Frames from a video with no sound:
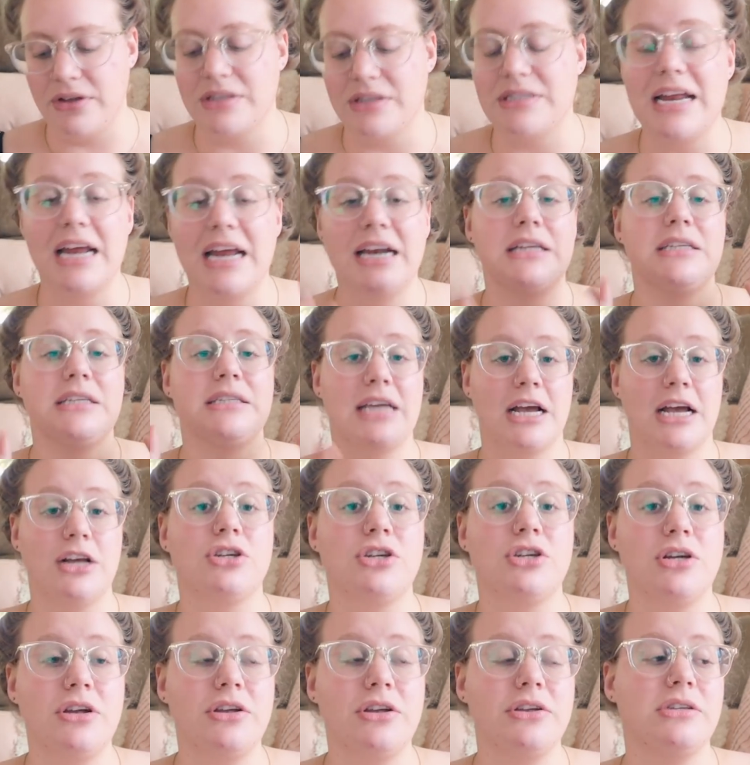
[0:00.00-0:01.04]
It's not a
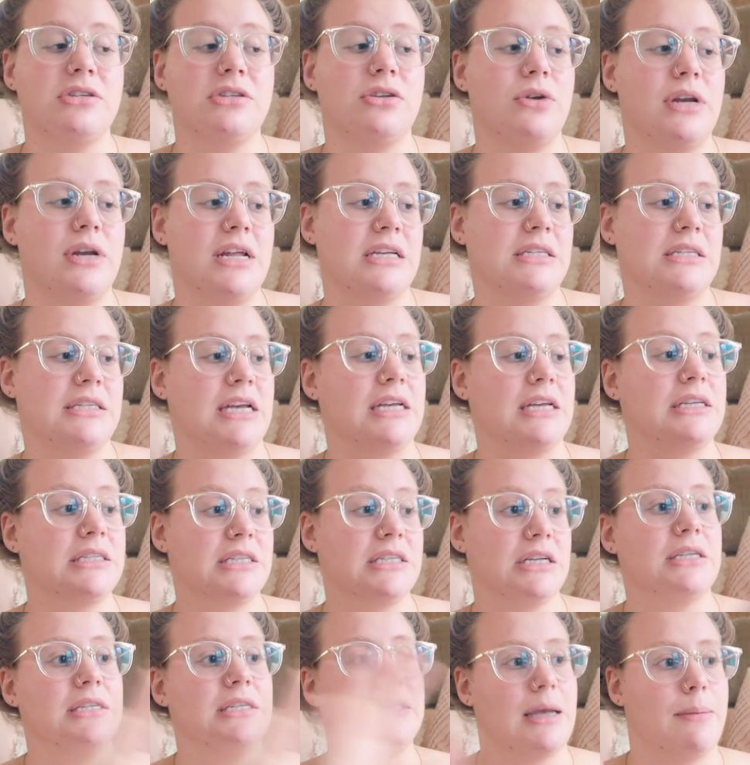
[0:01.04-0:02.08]
sectional, so it is like
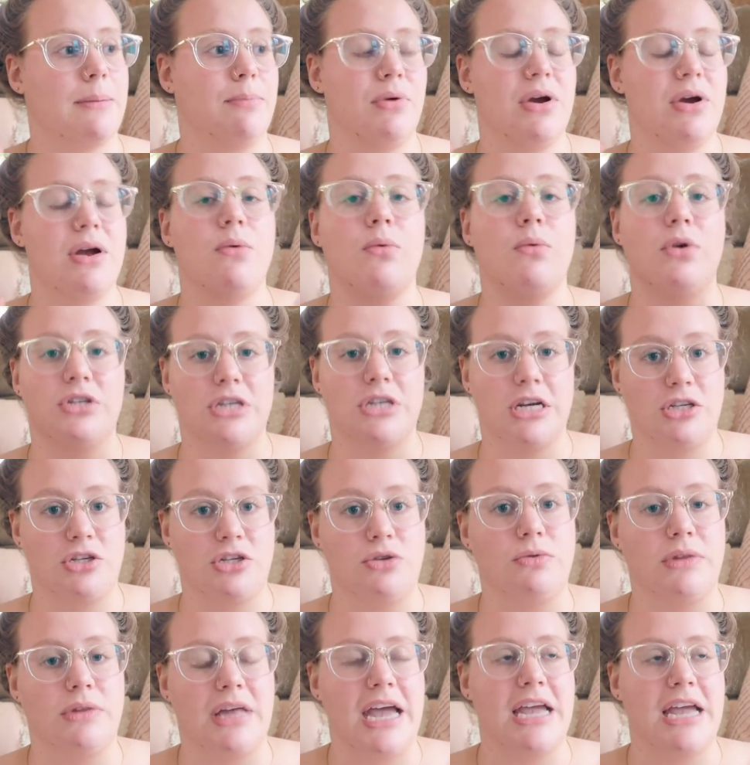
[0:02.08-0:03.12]
still separate, which I
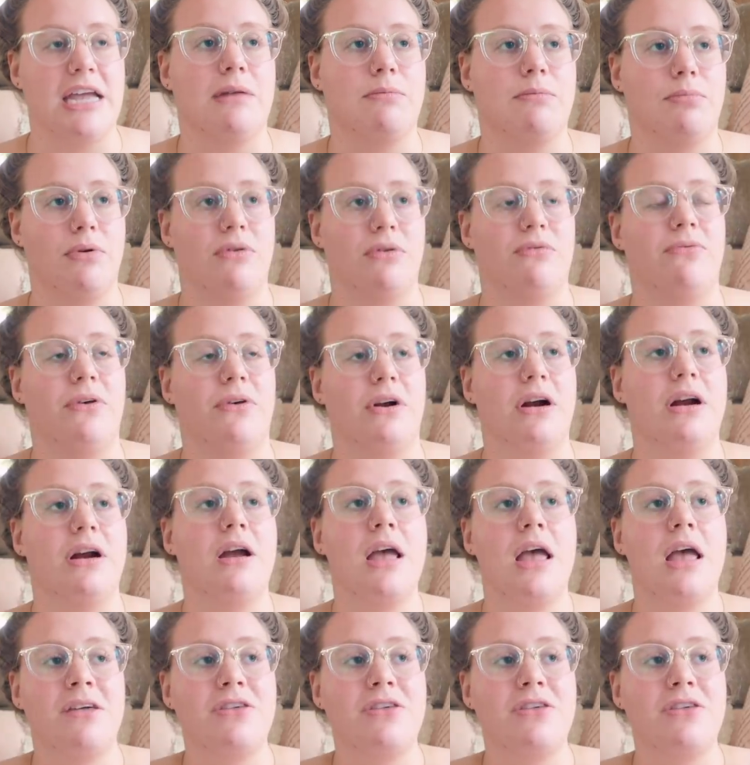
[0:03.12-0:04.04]
do like and prefer.